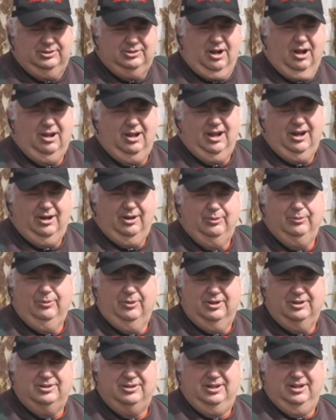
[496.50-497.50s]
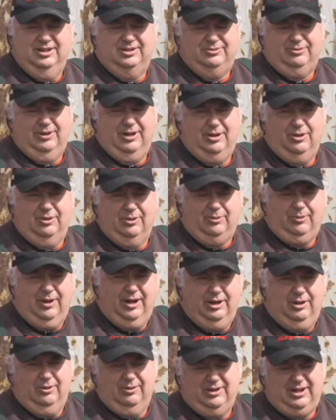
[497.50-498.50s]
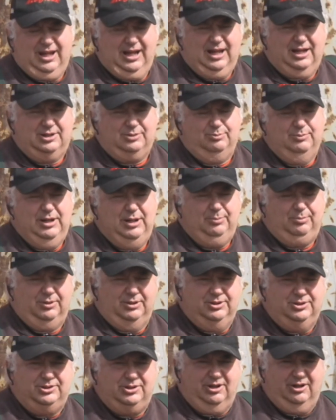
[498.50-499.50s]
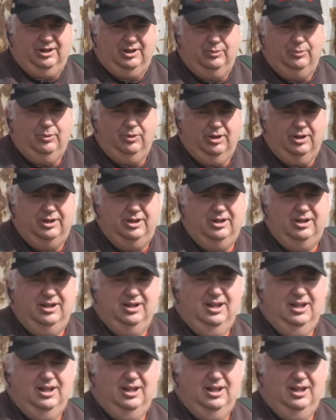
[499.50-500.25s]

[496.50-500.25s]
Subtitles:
it's all hardwoods. It's red oak, white oak, ash, maple, and cherry wood.